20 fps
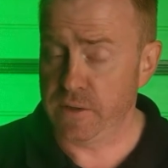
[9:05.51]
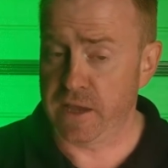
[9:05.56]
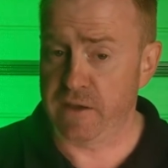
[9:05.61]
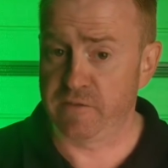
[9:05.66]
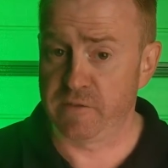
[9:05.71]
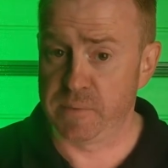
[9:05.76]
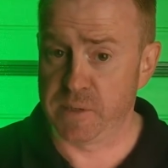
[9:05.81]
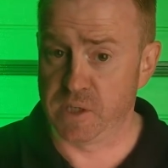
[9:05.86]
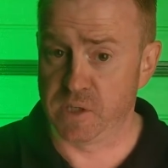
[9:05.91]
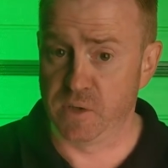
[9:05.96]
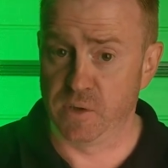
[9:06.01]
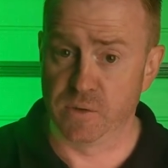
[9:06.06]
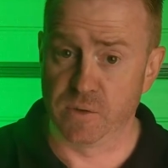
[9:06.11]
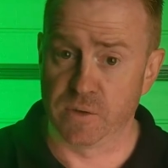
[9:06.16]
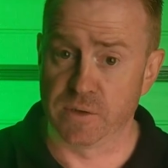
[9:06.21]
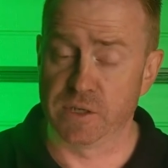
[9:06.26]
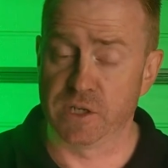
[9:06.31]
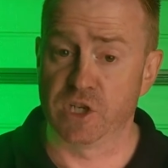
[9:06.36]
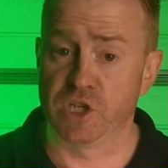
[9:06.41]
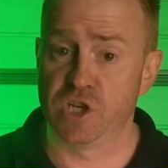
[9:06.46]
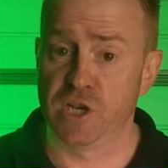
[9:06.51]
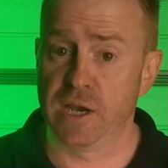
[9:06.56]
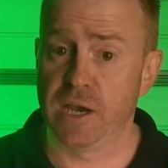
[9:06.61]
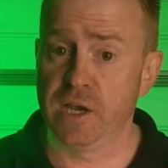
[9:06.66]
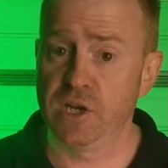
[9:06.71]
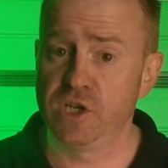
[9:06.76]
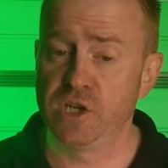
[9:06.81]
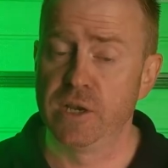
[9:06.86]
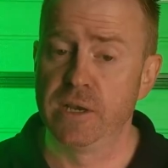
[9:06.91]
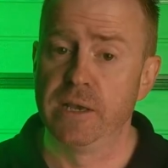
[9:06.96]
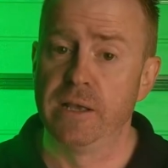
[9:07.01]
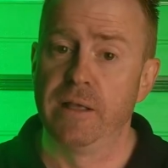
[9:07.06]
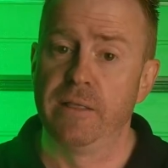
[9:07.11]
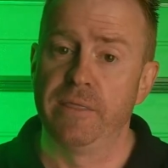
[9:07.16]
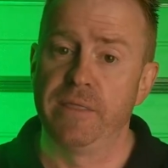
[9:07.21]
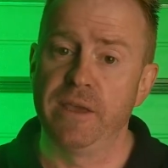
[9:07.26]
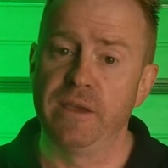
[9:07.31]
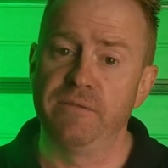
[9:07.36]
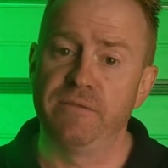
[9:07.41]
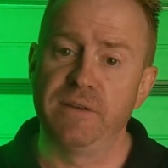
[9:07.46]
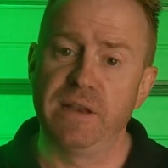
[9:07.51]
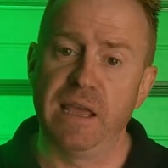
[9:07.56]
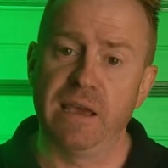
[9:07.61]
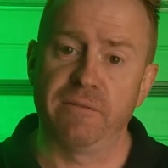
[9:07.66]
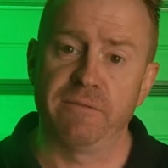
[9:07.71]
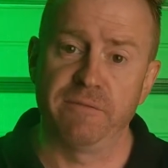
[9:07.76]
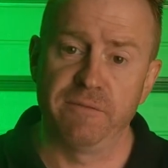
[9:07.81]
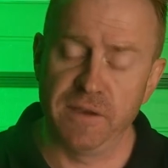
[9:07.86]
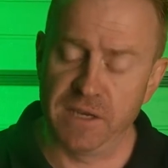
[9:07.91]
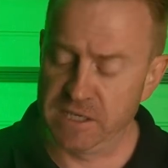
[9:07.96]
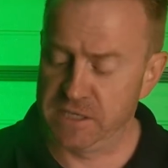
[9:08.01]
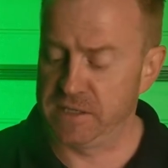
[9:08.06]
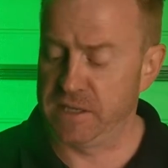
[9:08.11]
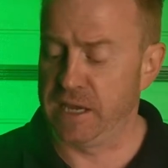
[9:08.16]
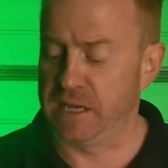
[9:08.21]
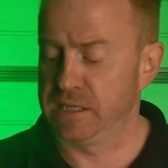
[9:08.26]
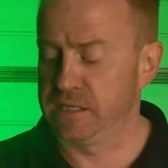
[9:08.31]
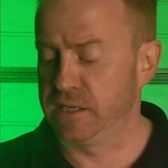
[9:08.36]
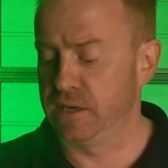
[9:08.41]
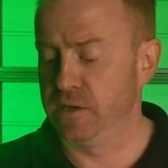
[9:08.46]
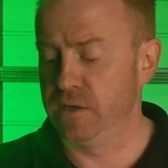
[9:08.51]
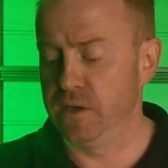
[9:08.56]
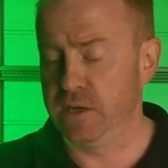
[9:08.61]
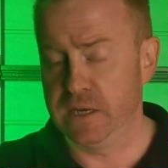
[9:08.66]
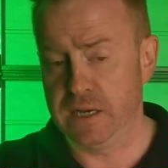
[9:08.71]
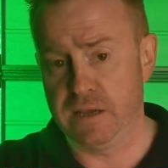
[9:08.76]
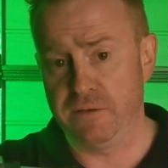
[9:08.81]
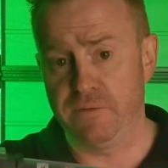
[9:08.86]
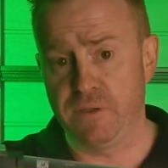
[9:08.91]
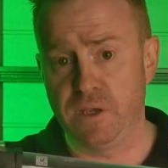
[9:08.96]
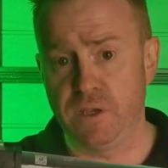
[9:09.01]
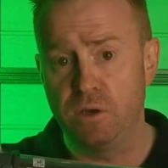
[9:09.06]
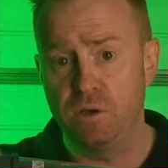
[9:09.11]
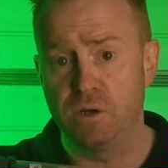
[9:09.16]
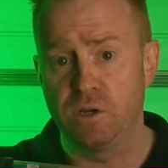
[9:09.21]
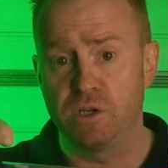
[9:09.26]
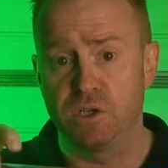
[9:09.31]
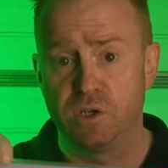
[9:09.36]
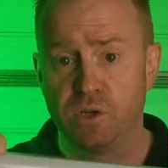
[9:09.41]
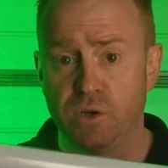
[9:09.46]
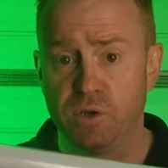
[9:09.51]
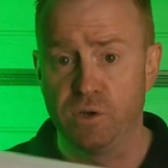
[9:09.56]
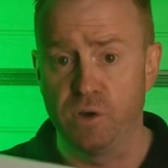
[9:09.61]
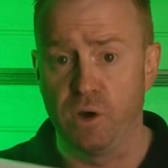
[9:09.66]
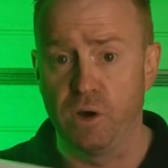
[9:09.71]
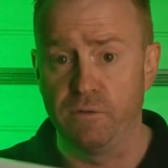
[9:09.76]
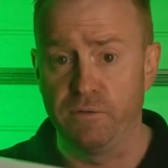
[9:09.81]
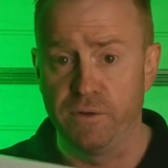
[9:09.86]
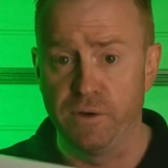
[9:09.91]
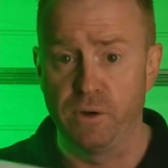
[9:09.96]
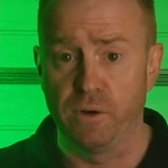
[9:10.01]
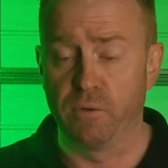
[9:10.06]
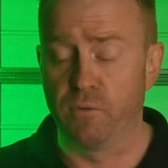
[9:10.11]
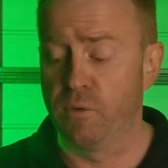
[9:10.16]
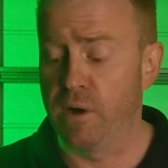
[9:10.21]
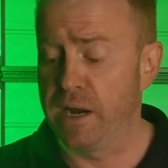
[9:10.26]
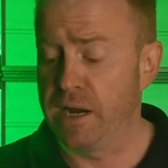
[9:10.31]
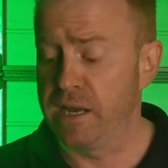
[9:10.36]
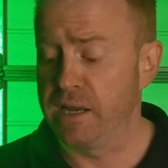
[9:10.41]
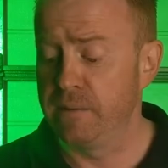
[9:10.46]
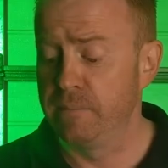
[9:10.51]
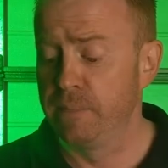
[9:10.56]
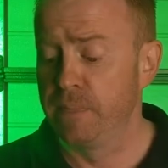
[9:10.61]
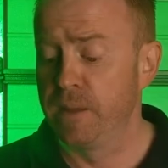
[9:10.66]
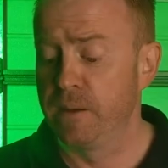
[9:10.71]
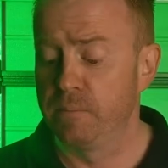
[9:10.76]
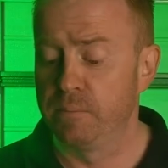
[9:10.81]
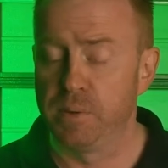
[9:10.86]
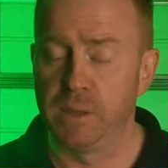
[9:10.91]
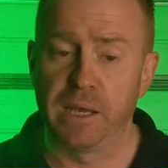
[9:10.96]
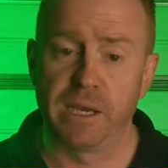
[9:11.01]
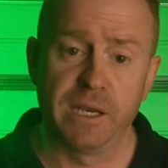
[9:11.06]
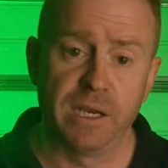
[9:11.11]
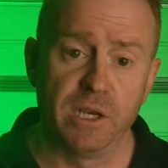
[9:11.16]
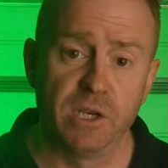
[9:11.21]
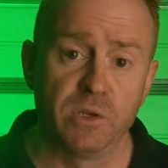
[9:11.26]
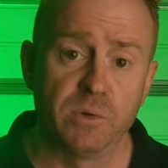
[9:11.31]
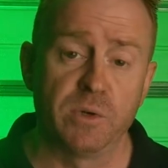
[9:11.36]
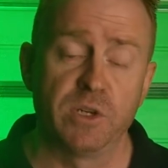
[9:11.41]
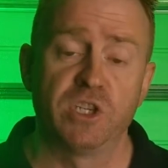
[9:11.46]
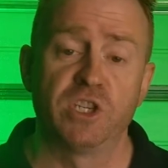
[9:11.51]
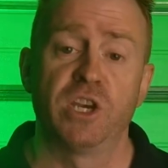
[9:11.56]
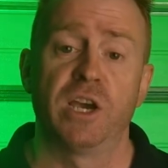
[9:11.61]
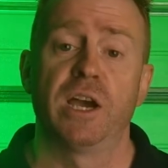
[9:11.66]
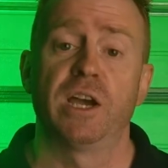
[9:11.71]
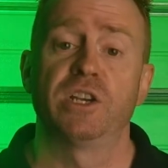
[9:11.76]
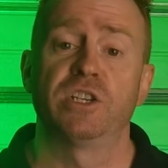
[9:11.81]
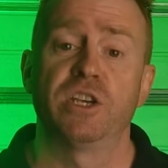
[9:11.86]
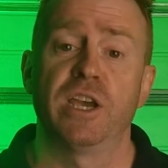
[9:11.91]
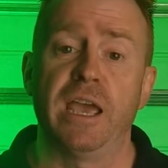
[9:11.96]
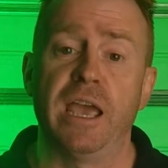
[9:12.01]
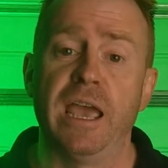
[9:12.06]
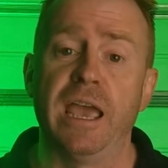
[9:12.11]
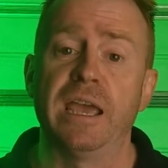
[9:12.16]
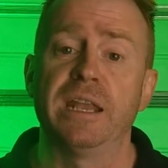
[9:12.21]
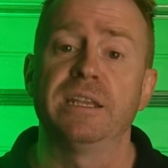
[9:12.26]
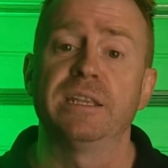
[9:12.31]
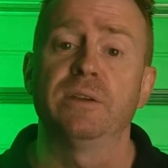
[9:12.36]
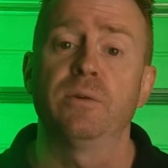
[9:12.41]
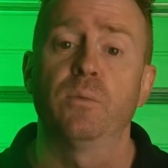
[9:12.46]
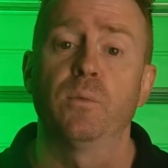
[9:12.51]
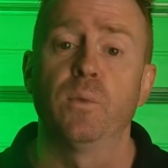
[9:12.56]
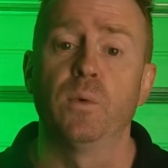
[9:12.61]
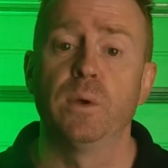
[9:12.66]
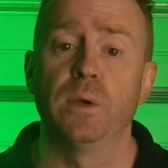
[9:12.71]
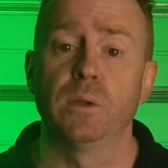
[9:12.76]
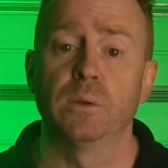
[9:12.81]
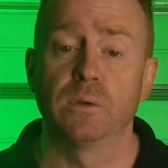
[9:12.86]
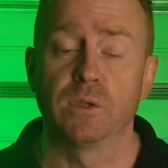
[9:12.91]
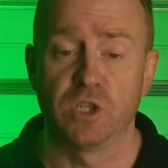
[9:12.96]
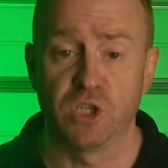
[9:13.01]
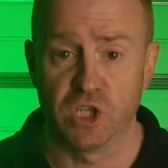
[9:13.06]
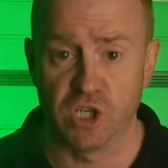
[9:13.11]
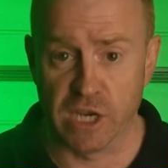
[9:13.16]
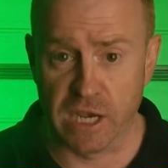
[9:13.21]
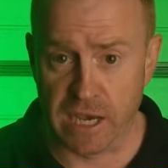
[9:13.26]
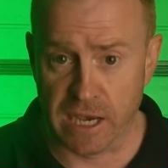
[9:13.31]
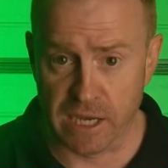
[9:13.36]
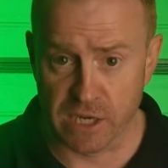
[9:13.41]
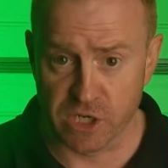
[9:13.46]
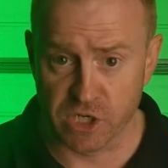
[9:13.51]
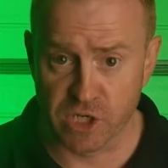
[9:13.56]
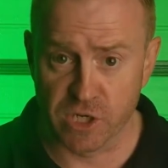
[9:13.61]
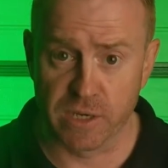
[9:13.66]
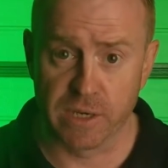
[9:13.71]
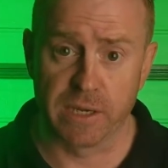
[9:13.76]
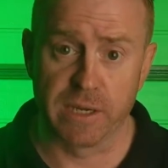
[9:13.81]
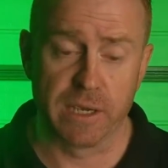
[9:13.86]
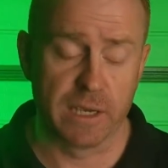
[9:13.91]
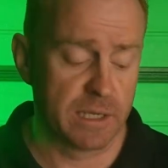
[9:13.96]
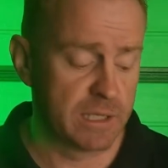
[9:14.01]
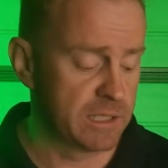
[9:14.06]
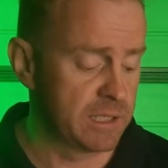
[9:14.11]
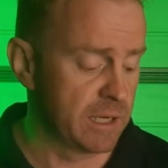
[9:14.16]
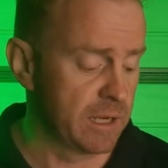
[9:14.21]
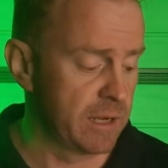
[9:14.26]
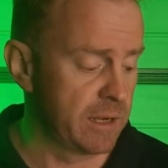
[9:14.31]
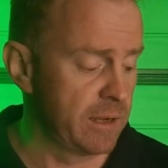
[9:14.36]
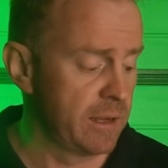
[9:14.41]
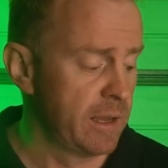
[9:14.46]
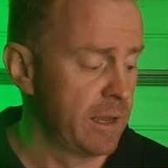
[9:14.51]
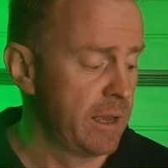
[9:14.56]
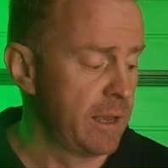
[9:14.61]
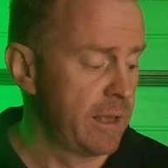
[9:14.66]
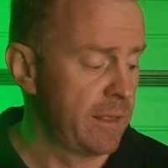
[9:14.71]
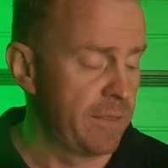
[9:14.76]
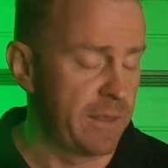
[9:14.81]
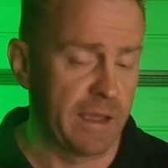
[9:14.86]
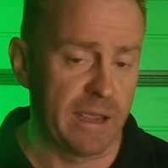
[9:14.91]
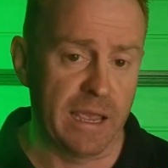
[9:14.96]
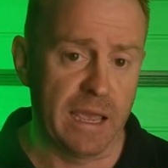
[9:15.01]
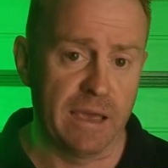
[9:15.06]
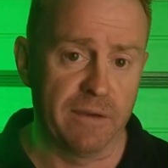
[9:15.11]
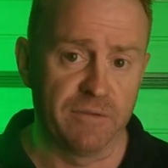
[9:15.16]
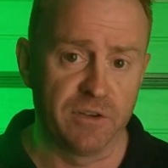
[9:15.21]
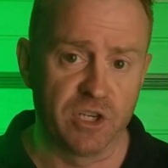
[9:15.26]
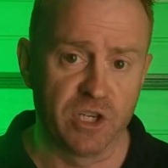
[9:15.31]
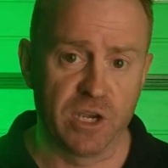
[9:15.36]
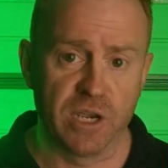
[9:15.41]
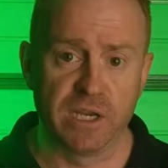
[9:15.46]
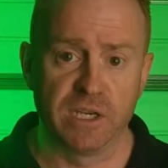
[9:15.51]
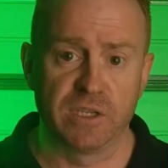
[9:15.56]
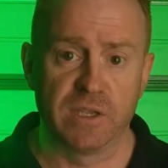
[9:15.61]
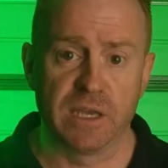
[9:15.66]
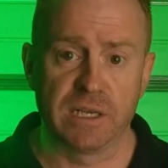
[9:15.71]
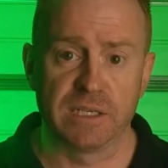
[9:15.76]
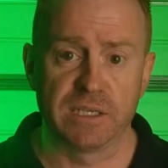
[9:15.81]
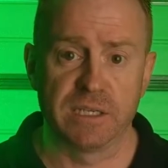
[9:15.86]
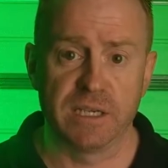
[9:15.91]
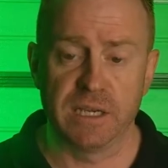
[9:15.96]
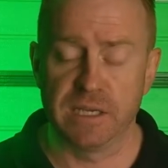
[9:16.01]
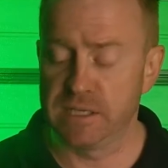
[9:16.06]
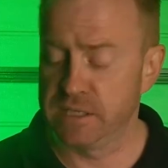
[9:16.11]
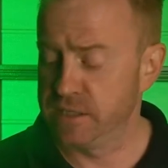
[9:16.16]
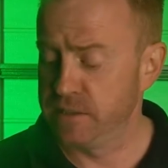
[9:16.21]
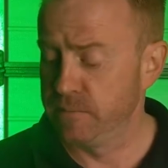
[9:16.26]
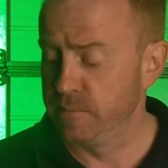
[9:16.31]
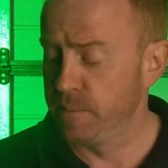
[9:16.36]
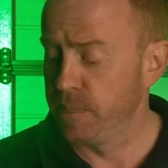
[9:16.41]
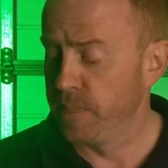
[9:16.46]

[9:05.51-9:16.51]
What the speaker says: They have to be turned on to charge. They've now fixed that. So you can have the unit turned off and not running, plug it into a charger, and it will charge. Okay, so they have changed that since.